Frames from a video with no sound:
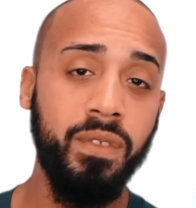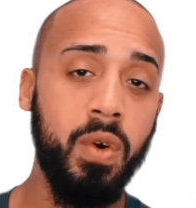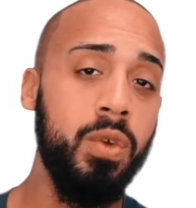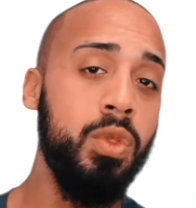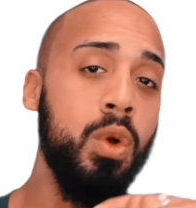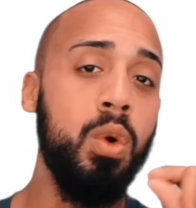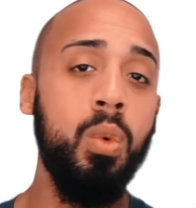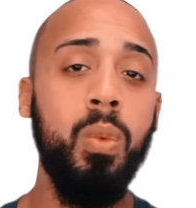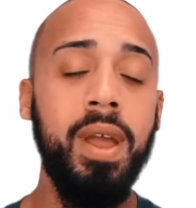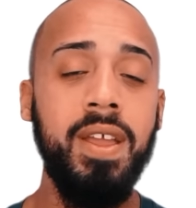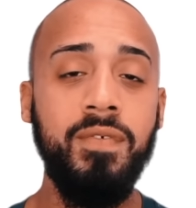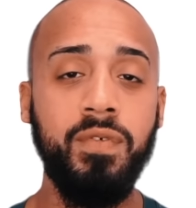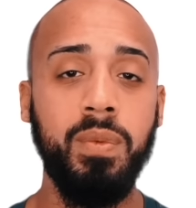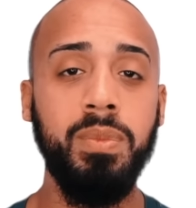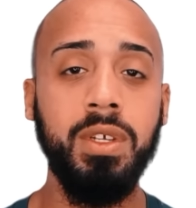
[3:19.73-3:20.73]
further
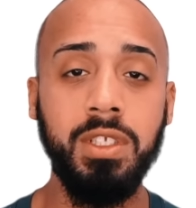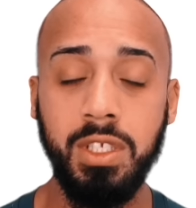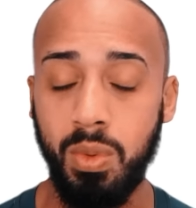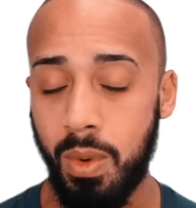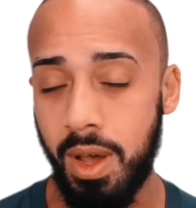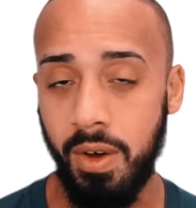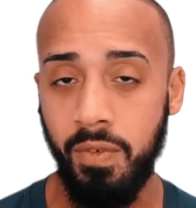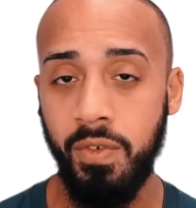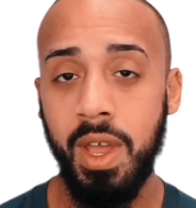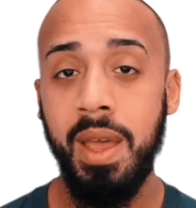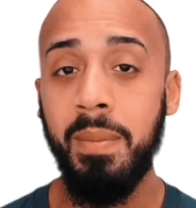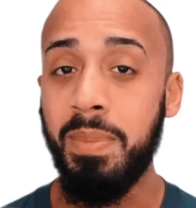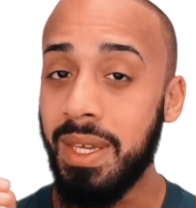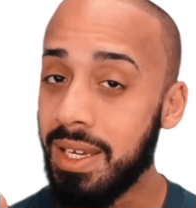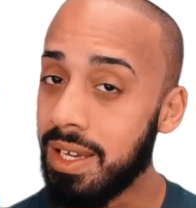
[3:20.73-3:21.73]
away from the 12,
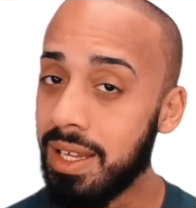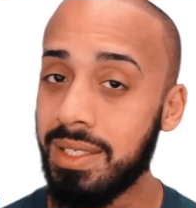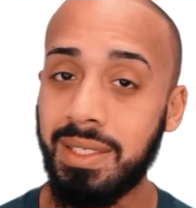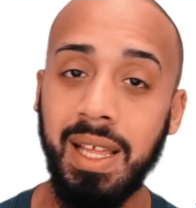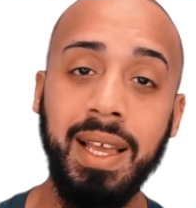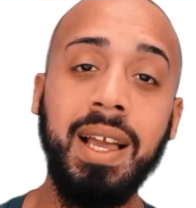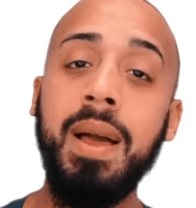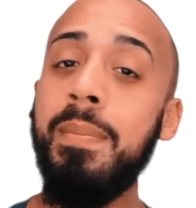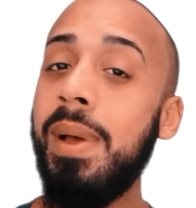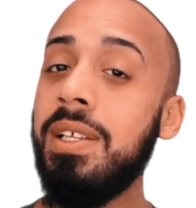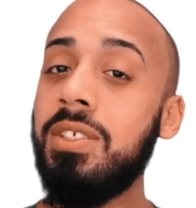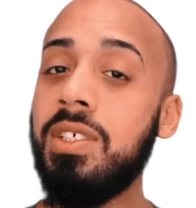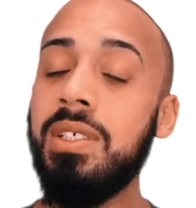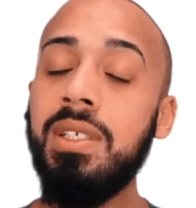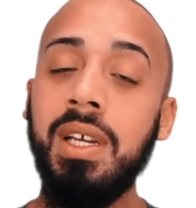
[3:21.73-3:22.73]
because like I
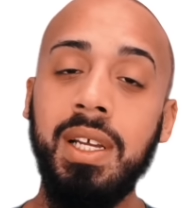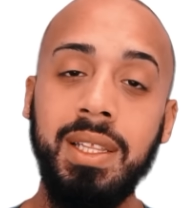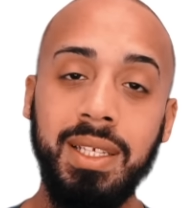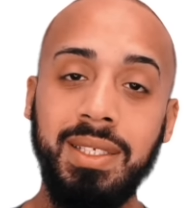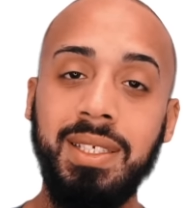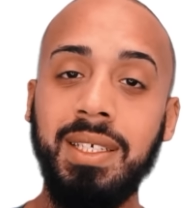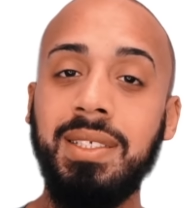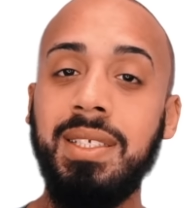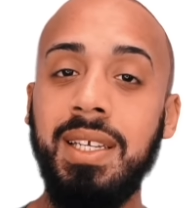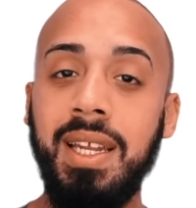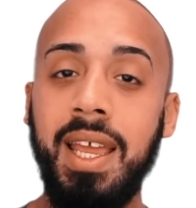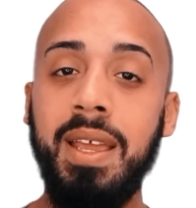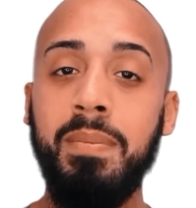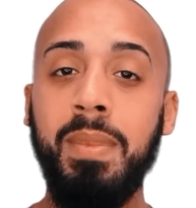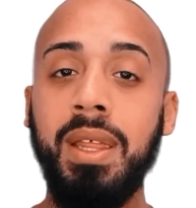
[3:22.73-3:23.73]
mentioned, the
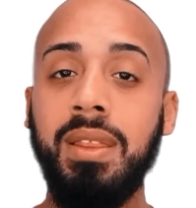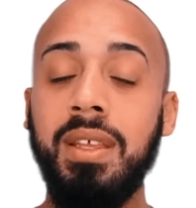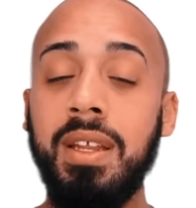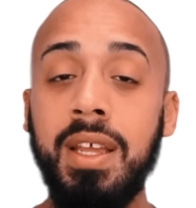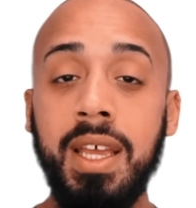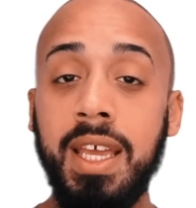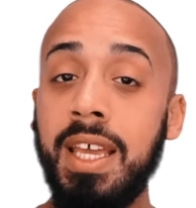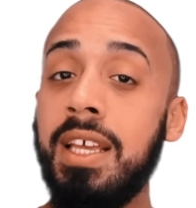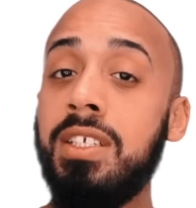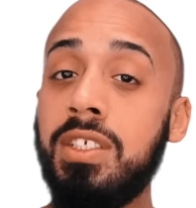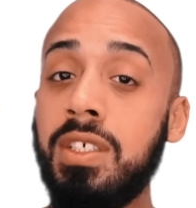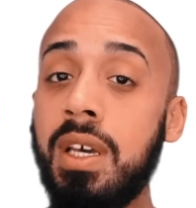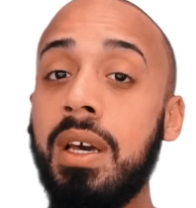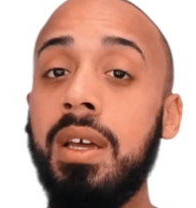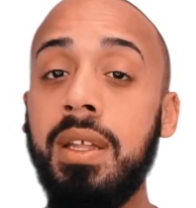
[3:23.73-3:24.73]
16-8 method is
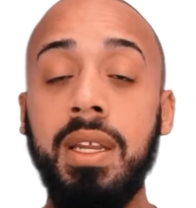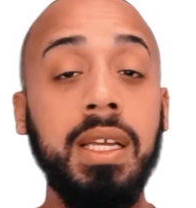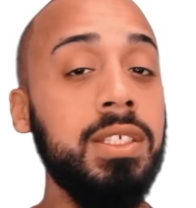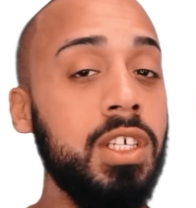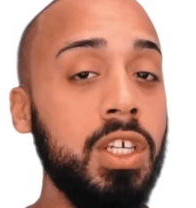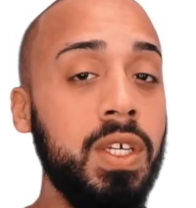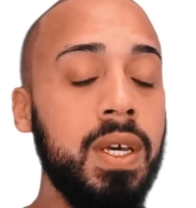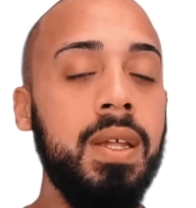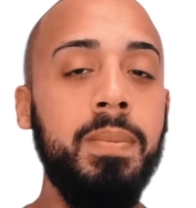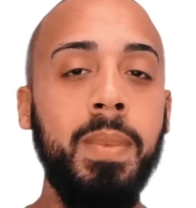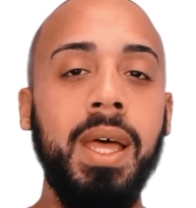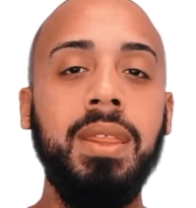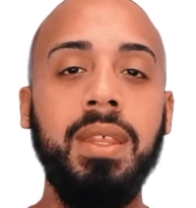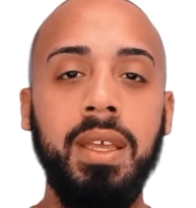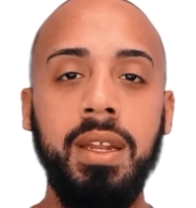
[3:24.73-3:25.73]
good, is a good
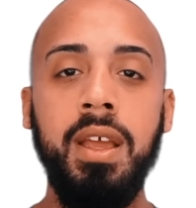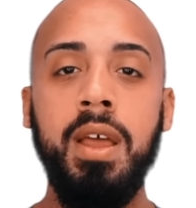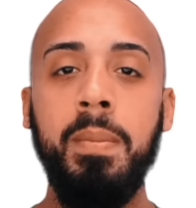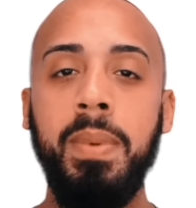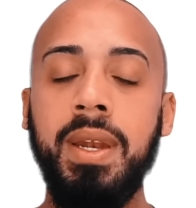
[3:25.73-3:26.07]
method,